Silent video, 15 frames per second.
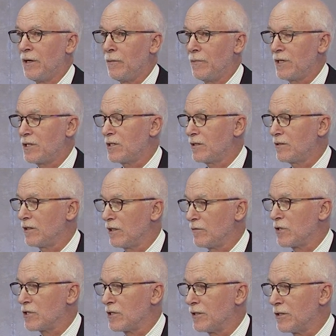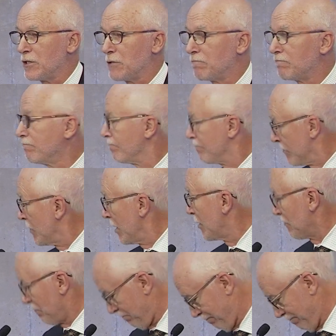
maintain our living standards. Thank you.